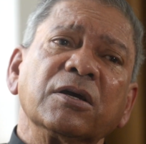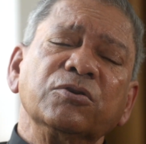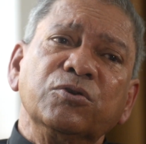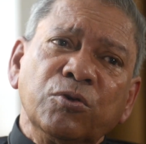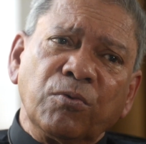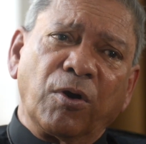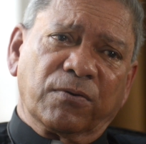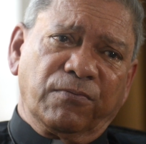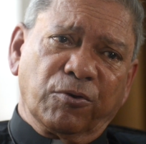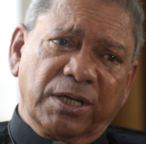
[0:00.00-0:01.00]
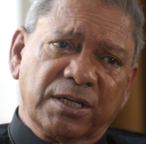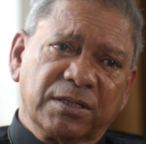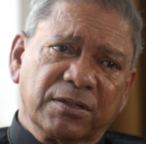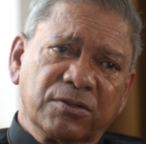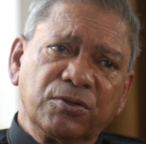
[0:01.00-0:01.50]
you want
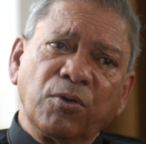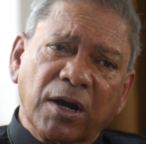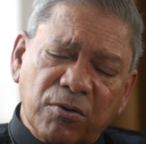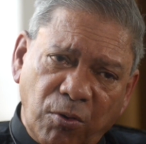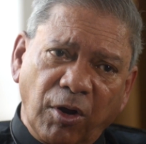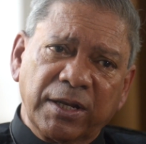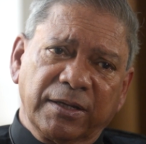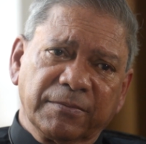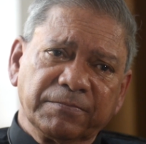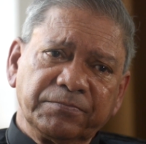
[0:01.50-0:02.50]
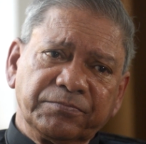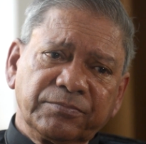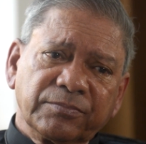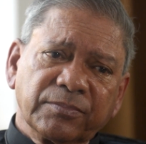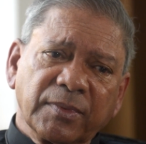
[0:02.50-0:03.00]
vocations. You are calling.
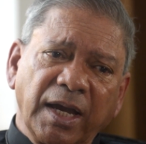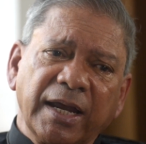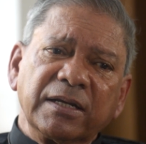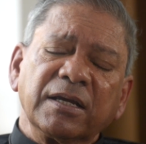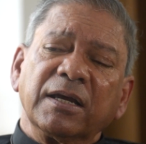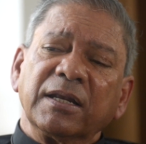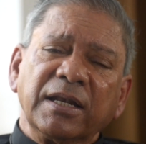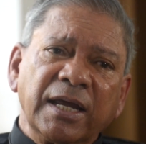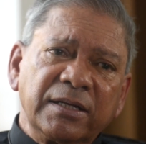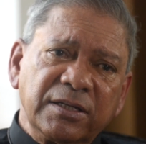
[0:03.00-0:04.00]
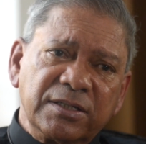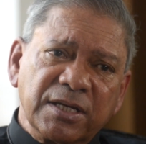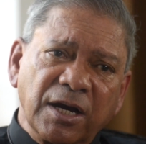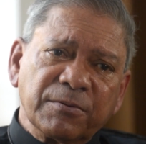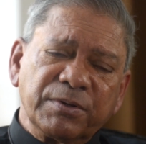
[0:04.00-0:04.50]
And let these
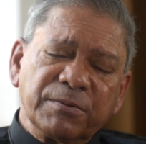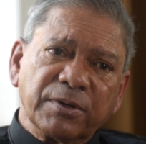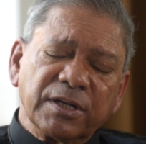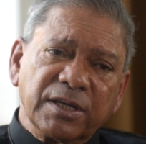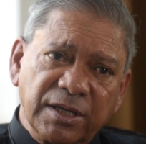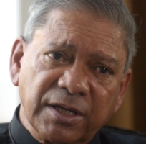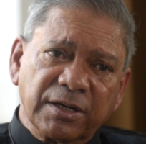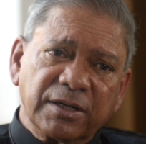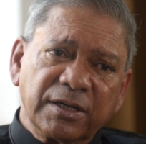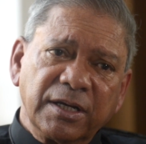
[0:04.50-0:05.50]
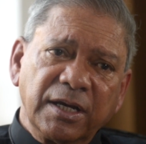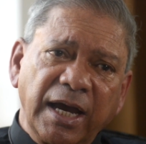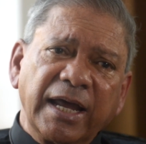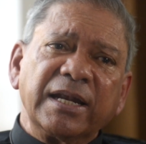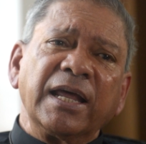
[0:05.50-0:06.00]
young people hear.
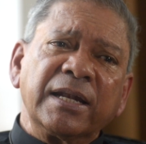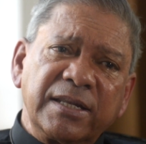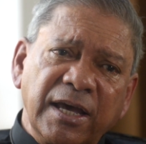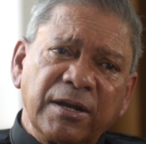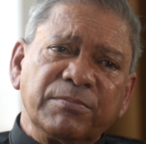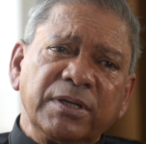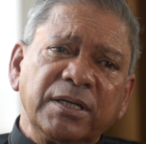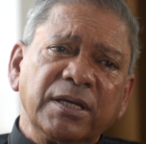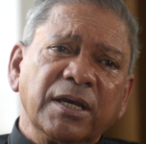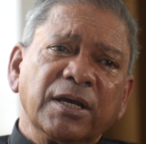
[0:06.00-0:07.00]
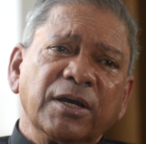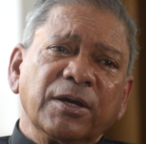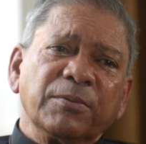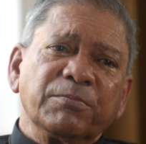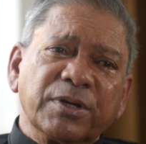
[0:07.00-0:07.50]
And let there be
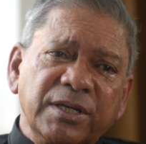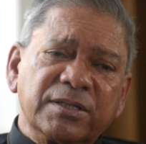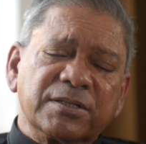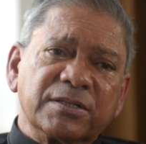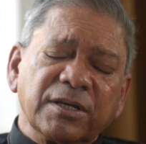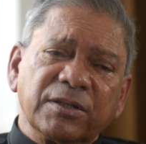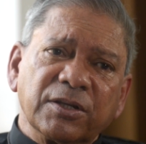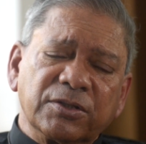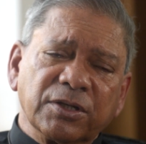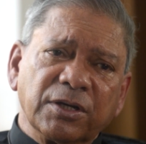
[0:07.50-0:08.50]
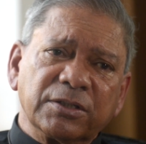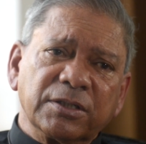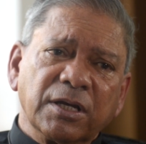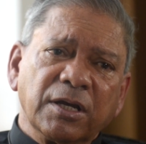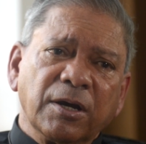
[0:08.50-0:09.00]
priests in the
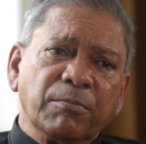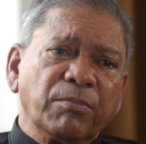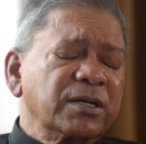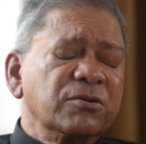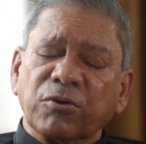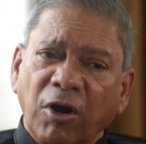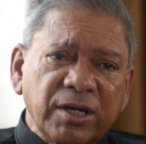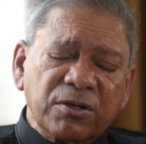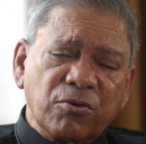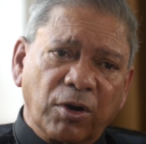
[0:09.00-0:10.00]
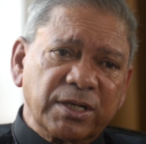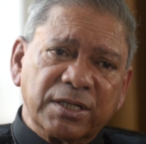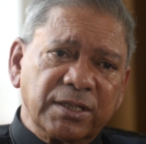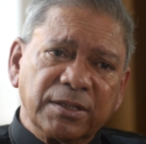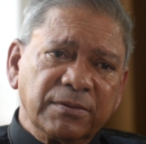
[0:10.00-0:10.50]
church, but not in
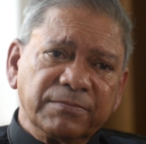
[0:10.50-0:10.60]
quantity,